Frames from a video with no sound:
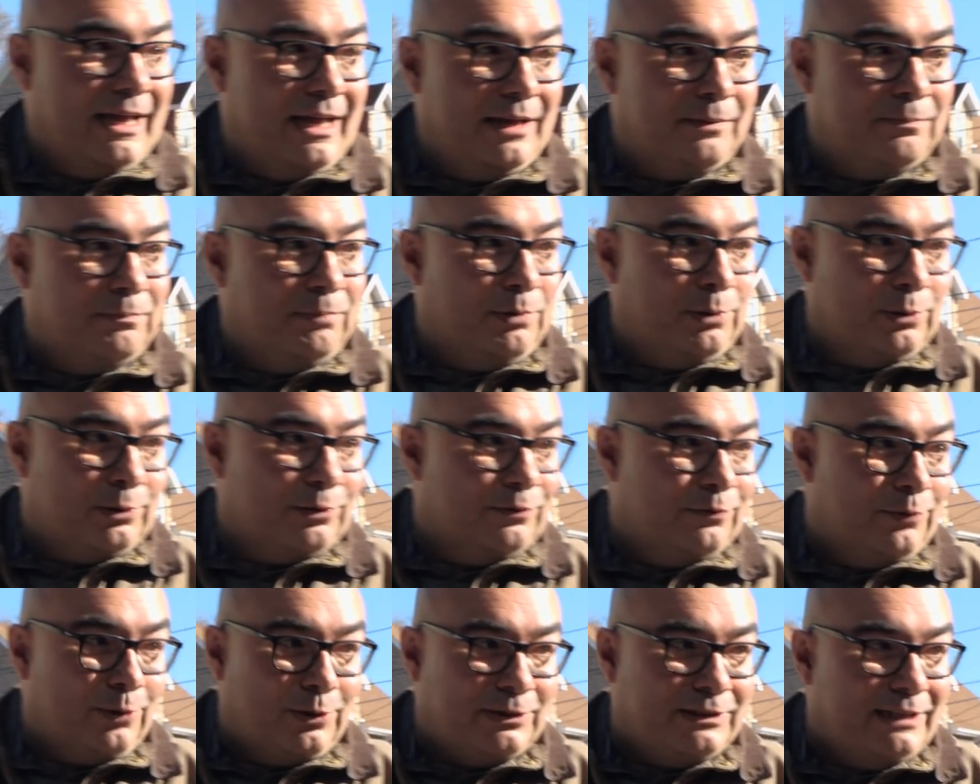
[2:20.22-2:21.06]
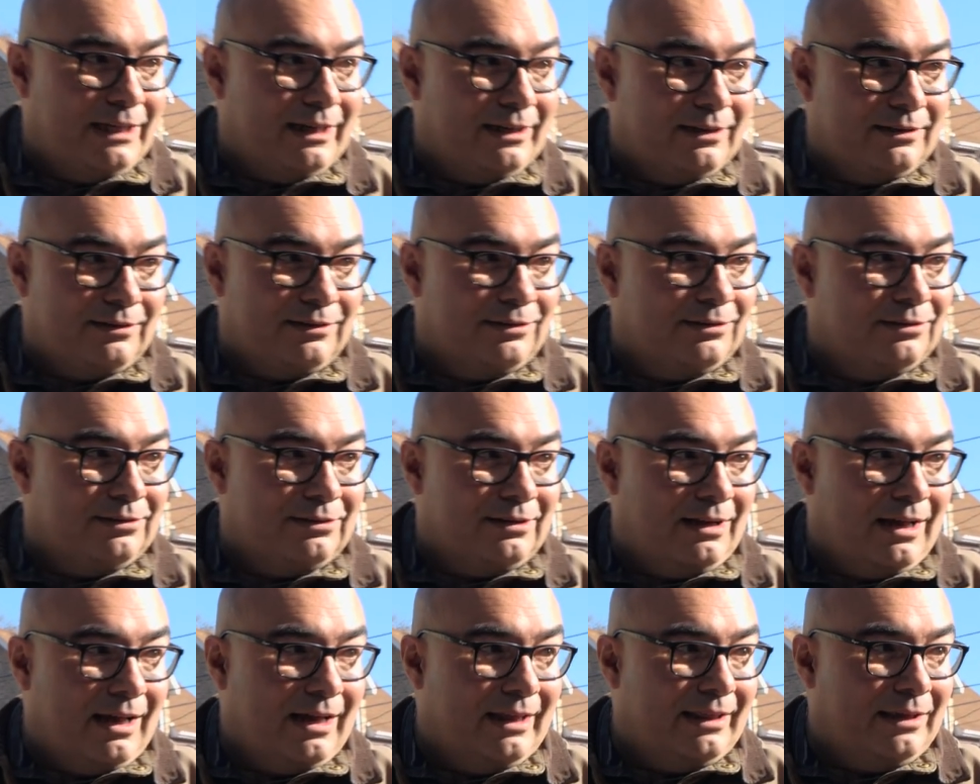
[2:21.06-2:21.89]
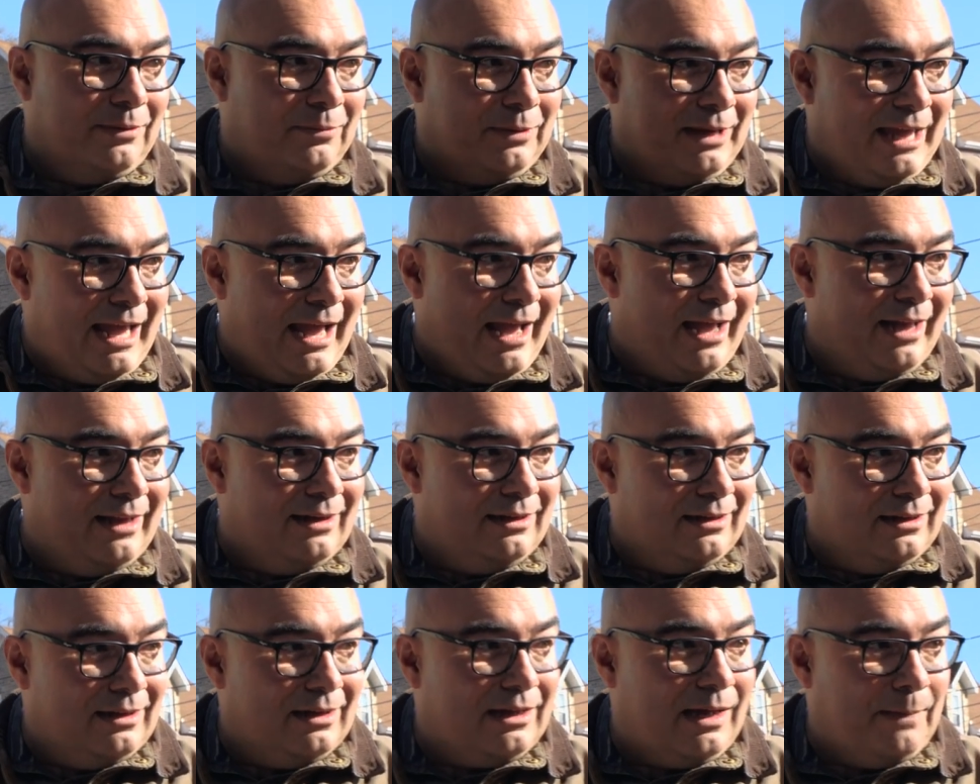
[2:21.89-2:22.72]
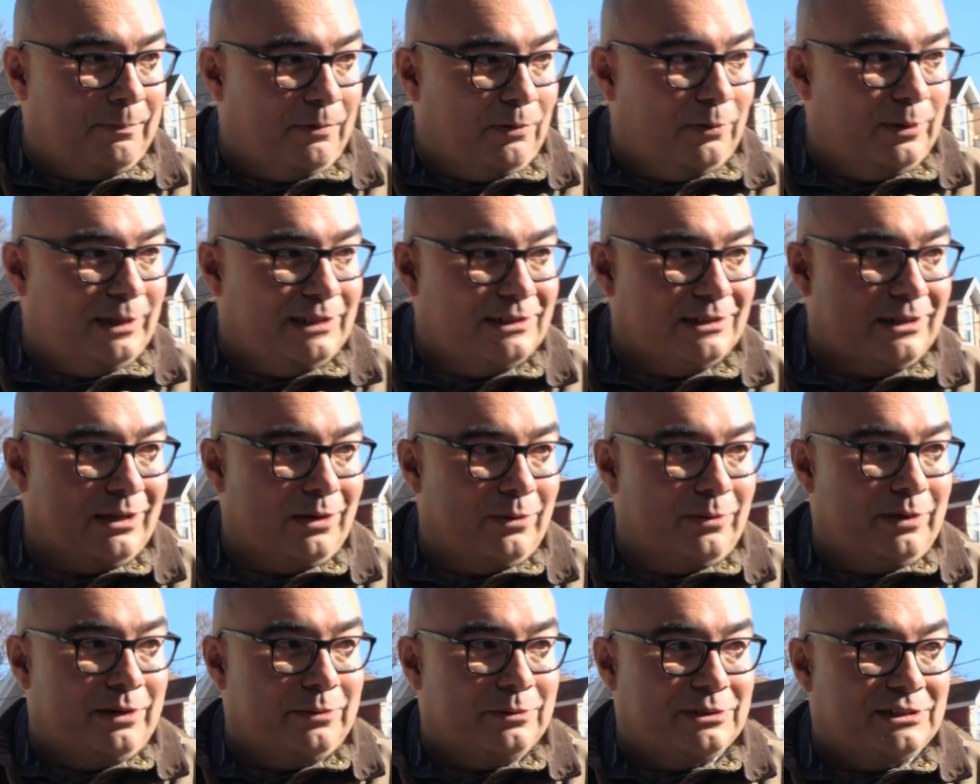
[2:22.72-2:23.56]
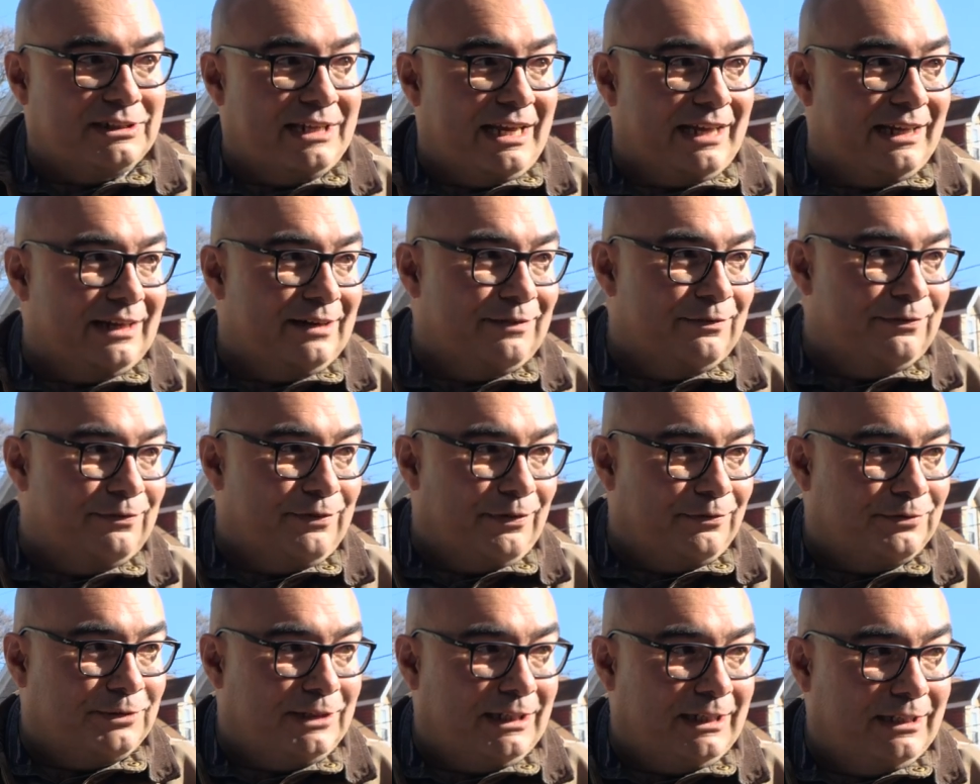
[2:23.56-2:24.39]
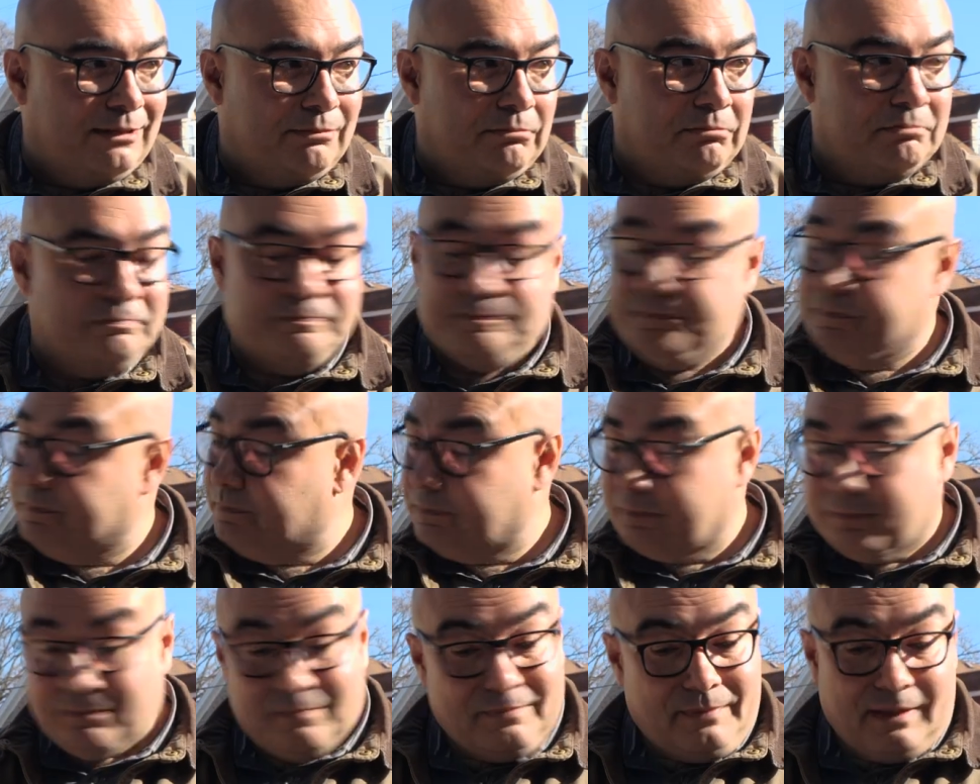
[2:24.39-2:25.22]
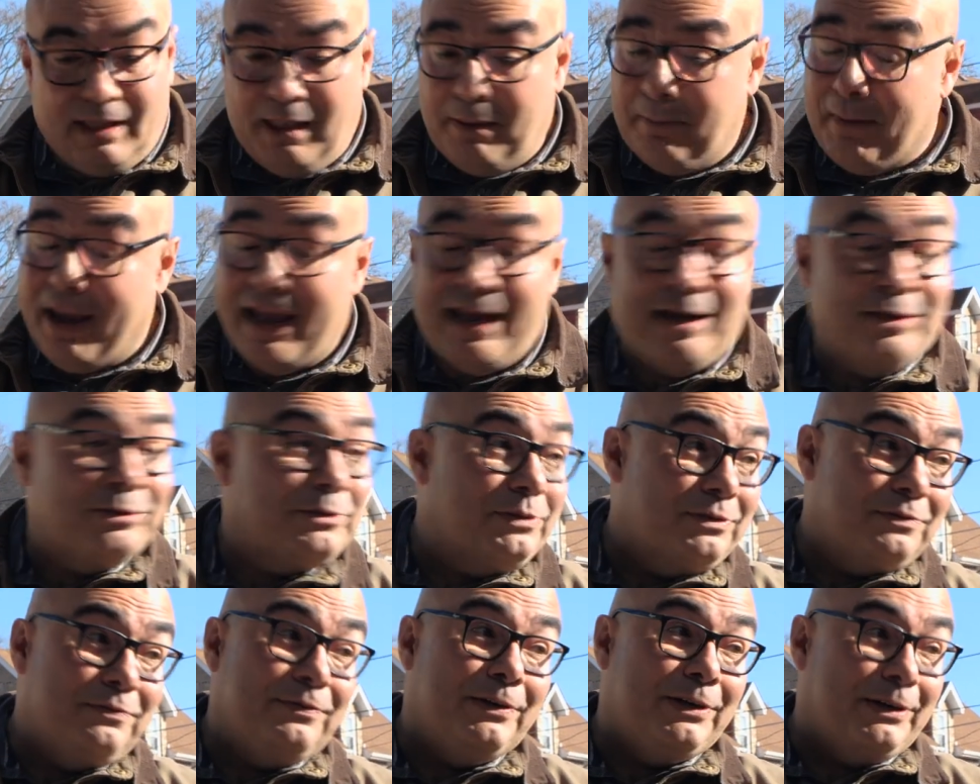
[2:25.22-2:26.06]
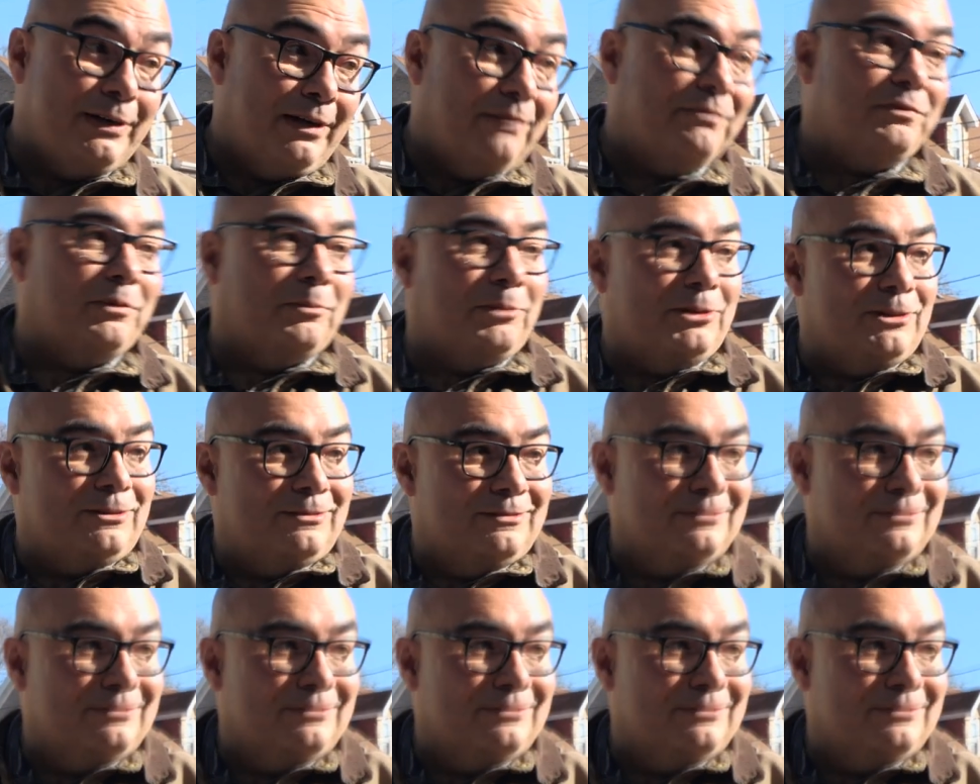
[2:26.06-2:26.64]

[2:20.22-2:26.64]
that polar vortex uh, that we had a couple weeks ago when it was negative 15, my house was very comfortable.